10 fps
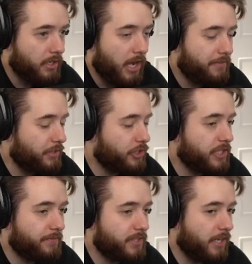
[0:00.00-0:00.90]
I think
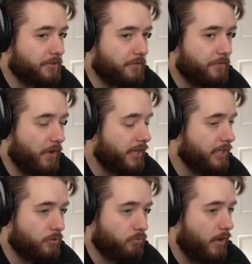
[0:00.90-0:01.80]
Chief sounds
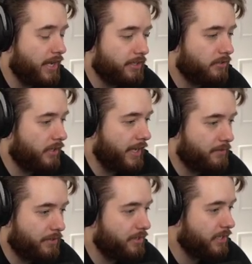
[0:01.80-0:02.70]
fucking great. Like,
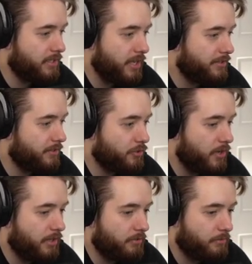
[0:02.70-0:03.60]
everything he says in this
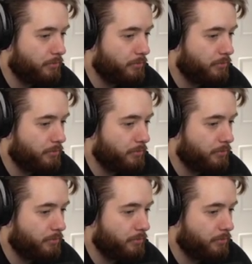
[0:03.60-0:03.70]
trailer is